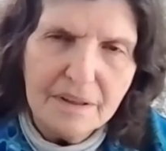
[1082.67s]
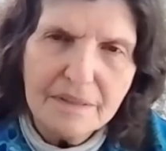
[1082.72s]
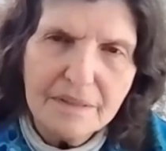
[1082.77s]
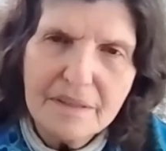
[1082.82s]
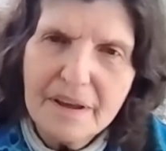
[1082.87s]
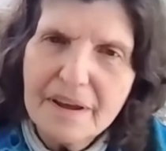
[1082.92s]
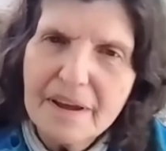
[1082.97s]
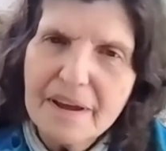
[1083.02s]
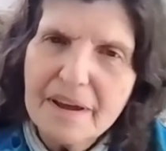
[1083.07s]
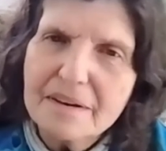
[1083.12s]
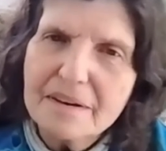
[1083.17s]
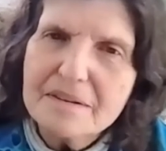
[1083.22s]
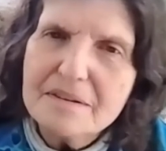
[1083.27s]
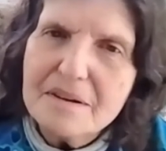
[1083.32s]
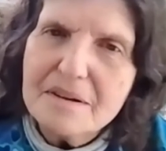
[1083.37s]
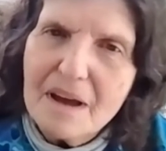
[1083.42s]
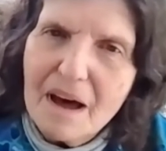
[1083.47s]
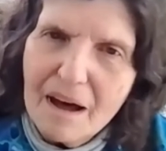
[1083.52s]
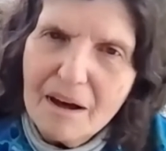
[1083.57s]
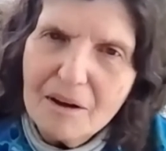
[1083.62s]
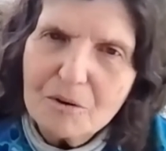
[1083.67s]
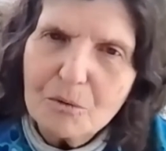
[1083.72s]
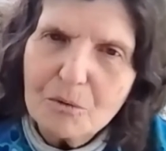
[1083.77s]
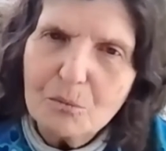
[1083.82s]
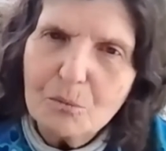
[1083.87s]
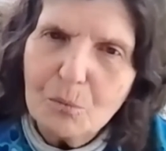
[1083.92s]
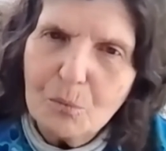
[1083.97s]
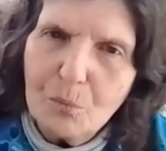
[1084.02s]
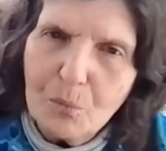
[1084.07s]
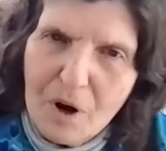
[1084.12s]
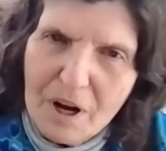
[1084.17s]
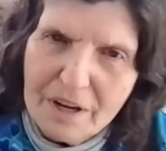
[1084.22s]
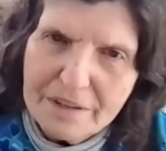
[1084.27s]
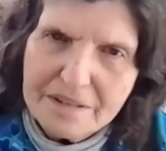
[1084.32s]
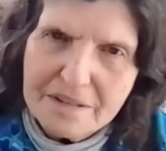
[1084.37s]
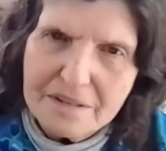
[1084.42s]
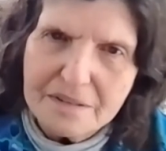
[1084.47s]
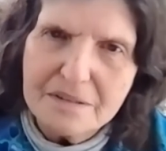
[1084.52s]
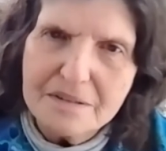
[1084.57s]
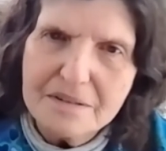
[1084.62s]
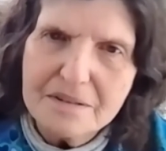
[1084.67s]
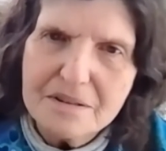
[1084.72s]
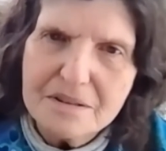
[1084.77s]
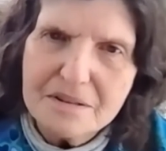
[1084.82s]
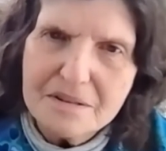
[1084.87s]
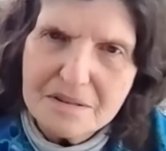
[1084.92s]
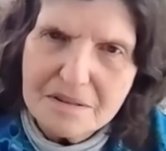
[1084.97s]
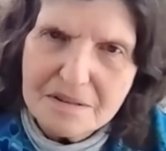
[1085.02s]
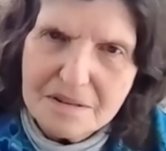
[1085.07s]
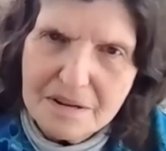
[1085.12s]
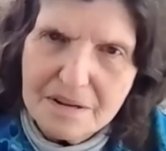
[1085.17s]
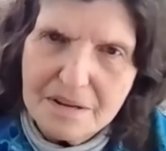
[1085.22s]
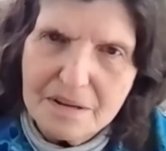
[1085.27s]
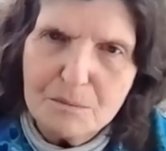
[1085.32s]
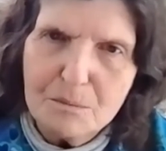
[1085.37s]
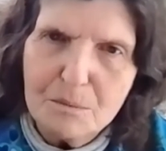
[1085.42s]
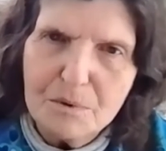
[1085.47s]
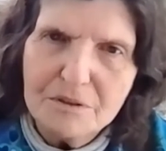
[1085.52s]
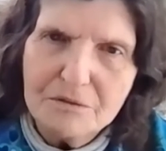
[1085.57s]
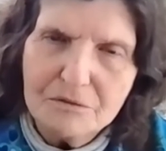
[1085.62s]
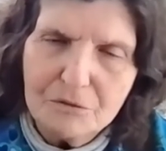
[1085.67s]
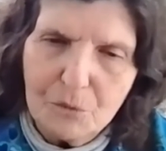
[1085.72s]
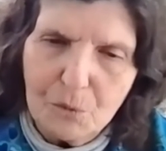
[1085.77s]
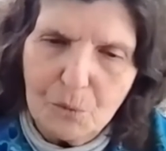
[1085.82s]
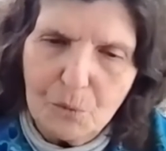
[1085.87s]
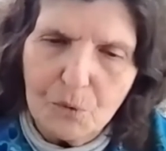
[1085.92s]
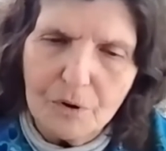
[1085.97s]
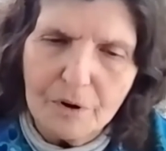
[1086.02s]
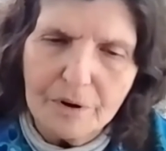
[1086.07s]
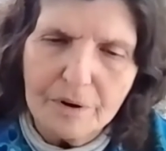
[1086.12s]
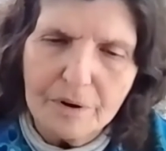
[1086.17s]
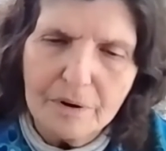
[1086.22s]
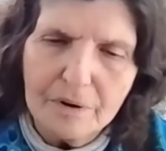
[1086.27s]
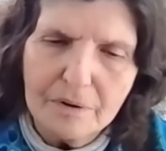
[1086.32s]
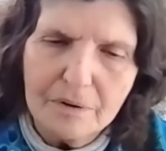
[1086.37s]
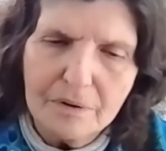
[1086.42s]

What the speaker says: they had not wanted to see before.